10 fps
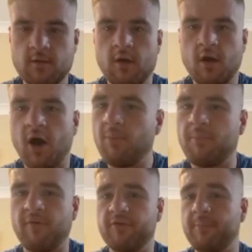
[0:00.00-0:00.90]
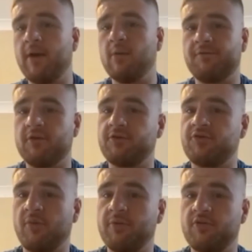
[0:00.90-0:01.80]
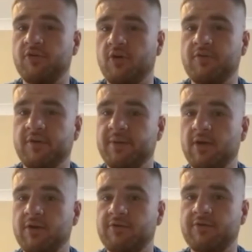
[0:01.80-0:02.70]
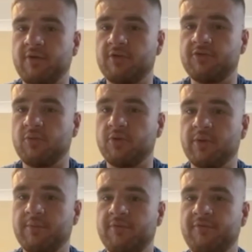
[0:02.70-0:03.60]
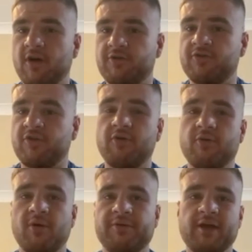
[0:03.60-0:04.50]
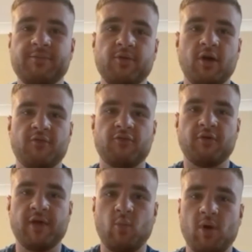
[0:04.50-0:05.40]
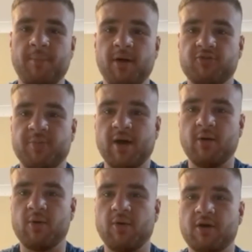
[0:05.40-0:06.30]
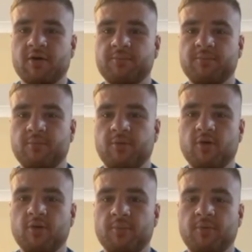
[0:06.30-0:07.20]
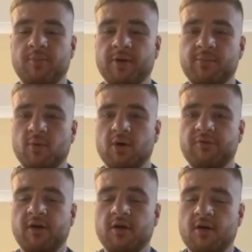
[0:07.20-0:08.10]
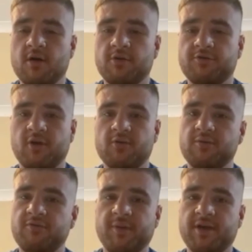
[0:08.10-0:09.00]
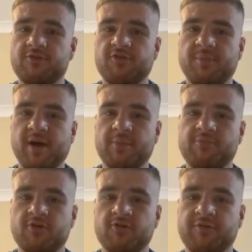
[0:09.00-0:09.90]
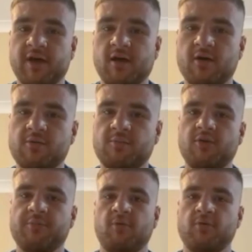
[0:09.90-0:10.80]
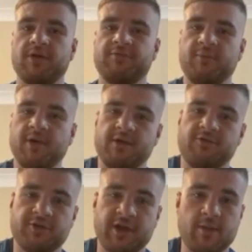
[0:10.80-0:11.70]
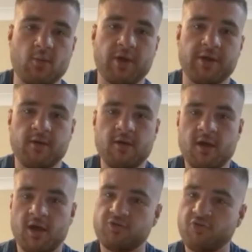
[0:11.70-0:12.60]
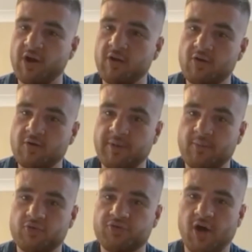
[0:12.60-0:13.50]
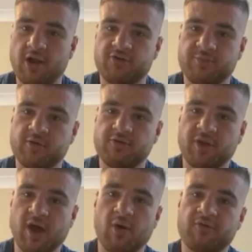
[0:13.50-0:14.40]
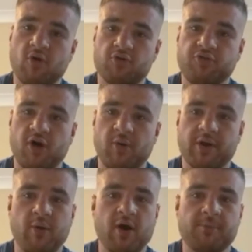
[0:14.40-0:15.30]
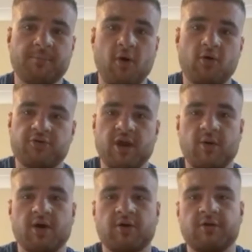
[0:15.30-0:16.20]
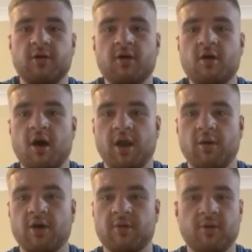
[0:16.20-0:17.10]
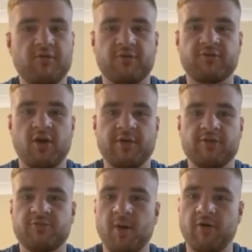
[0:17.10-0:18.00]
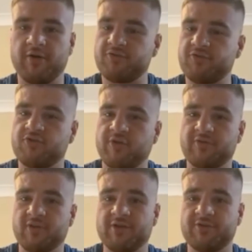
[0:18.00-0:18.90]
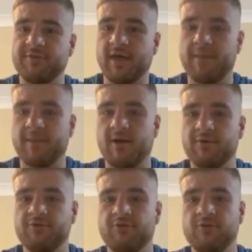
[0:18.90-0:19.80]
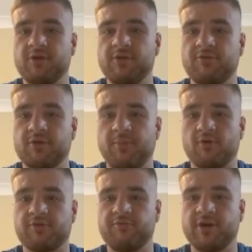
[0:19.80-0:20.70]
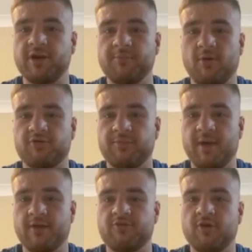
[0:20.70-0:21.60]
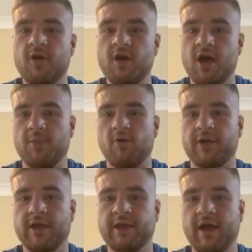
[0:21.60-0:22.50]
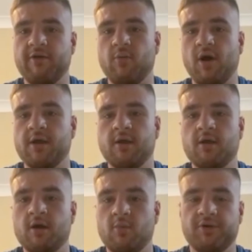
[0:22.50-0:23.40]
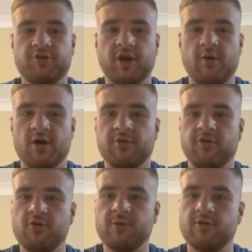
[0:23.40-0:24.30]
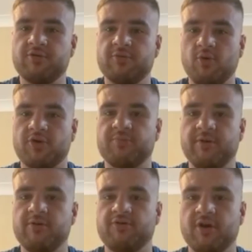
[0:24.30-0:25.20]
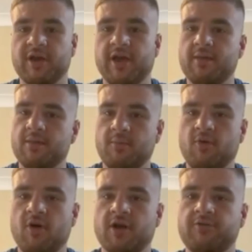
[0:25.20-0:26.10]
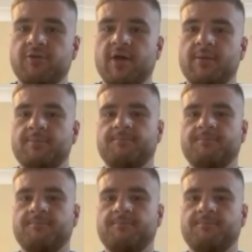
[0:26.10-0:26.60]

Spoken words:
I'm not bothered about whether it's a stoppage or not, if I'm being honest. I just want to win my fights. I showed on my debut that I've got that one-punch power where I can put people over. So for me, it's not about the pressure of that. More importantly for me is to get the win and try and look a bit more stylish, because I know I've got style. I know I can box. I know I can move. I've shown it in sparring. It's just translating that now into the boxing ring and the boxing match and not getting carried away, which I know I can do, because the more experienced I get, the more I can do that.